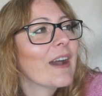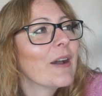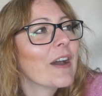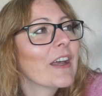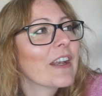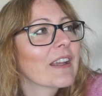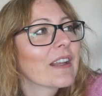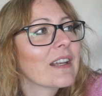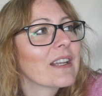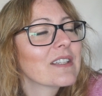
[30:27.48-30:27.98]

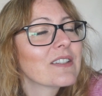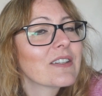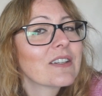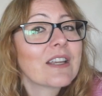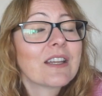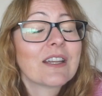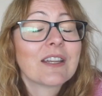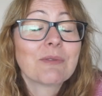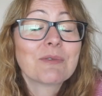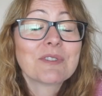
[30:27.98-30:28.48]
And I clicked on
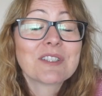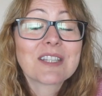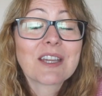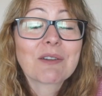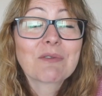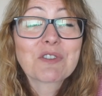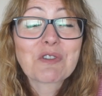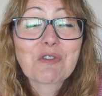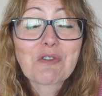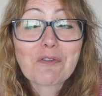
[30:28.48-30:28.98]
it and it was
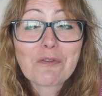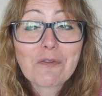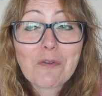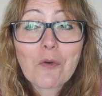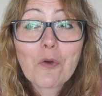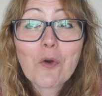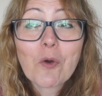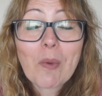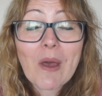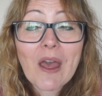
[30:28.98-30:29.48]
down to
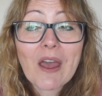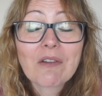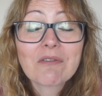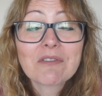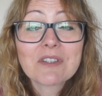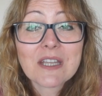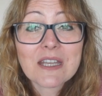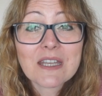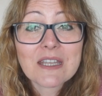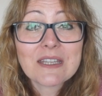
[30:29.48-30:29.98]

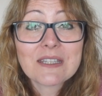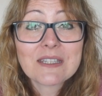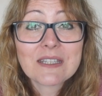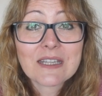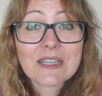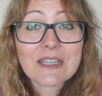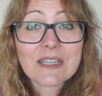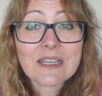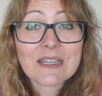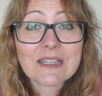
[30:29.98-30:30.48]

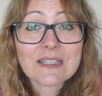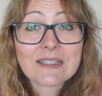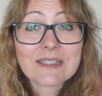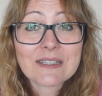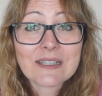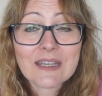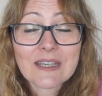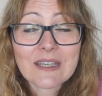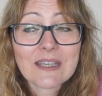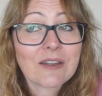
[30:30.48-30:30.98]
£4.80 a
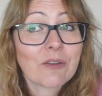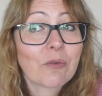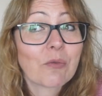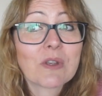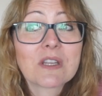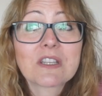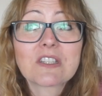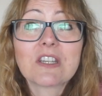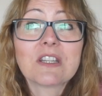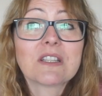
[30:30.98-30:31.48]
skein,
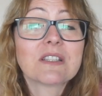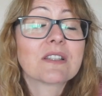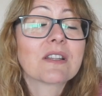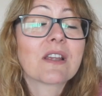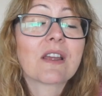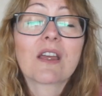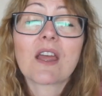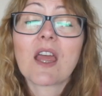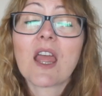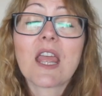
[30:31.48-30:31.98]
which
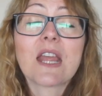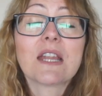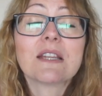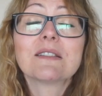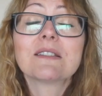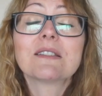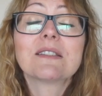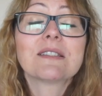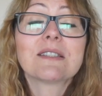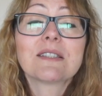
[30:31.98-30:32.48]
is
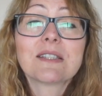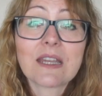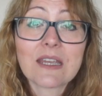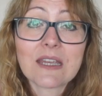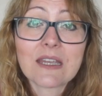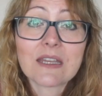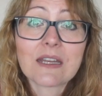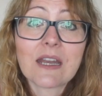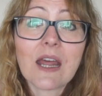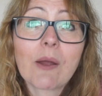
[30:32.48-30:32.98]
insane.